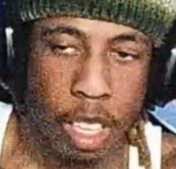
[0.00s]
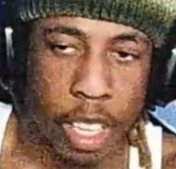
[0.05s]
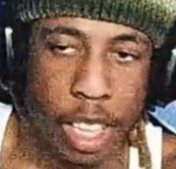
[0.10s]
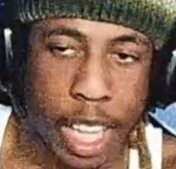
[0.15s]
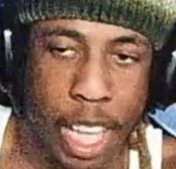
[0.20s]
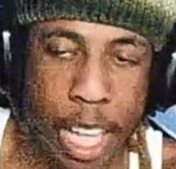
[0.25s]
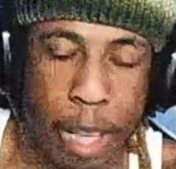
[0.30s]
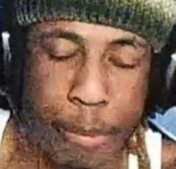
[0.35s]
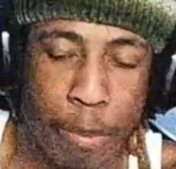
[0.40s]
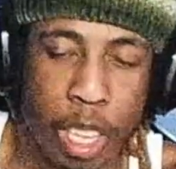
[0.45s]

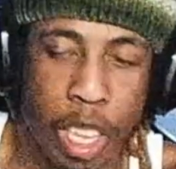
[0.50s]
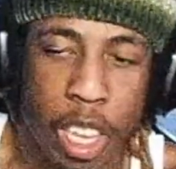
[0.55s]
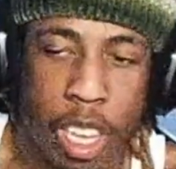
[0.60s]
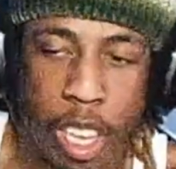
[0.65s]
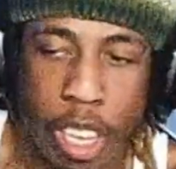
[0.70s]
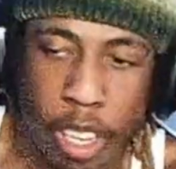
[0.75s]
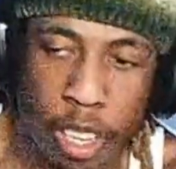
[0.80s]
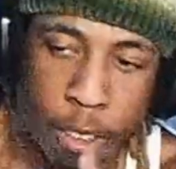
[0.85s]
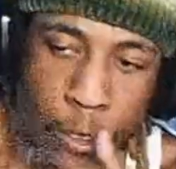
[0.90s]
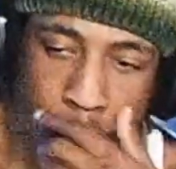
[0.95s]
I
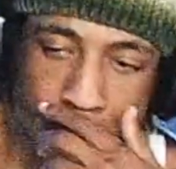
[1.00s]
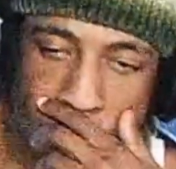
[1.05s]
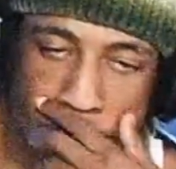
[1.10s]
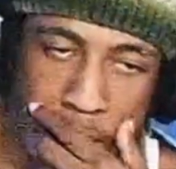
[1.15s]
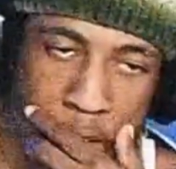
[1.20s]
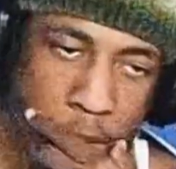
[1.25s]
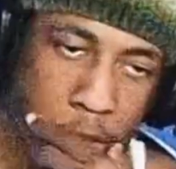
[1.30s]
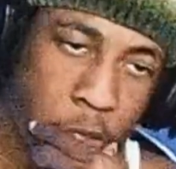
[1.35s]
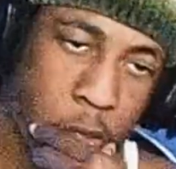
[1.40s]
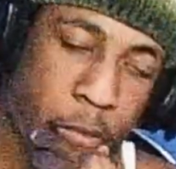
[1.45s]
mean,
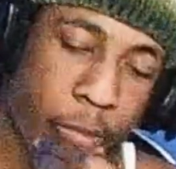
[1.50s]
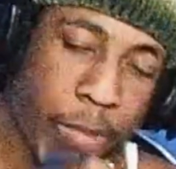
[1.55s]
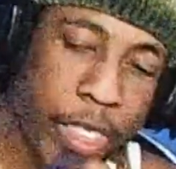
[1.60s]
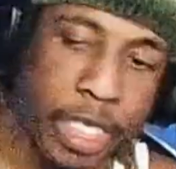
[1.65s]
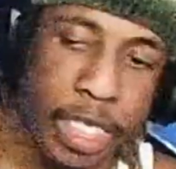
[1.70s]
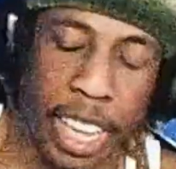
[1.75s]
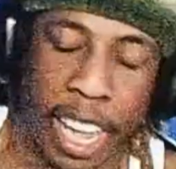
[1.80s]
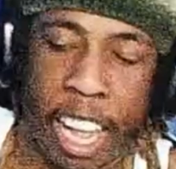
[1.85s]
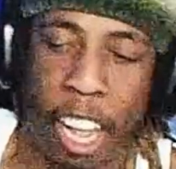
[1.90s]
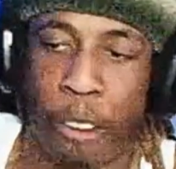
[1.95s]
nah,
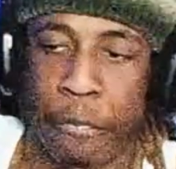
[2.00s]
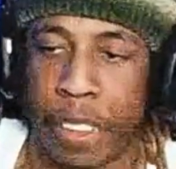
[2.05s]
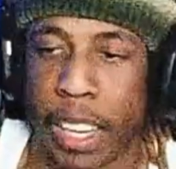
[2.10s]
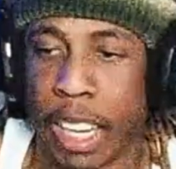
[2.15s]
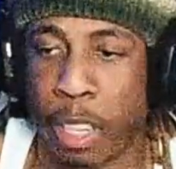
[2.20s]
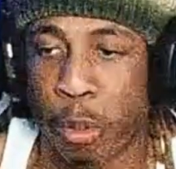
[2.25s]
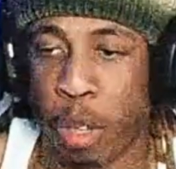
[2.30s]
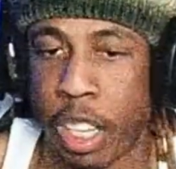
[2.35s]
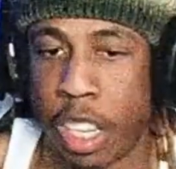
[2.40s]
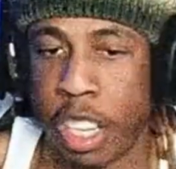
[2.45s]
I don't think that's
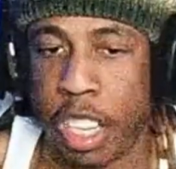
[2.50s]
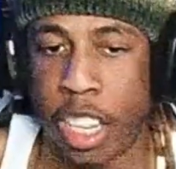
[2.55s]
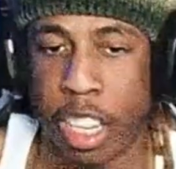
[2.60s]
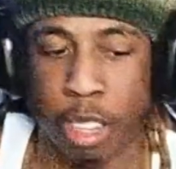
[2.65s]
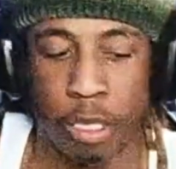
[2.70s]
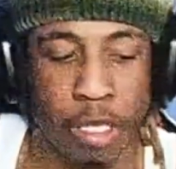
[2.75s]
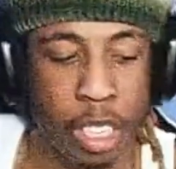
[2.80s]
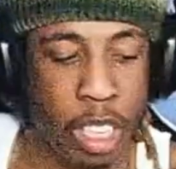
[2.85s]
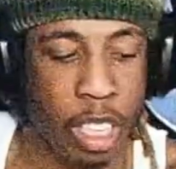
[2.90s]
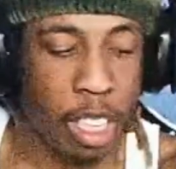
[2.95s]
really
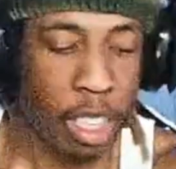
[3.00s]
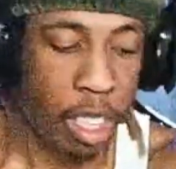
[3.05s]
unhealthy.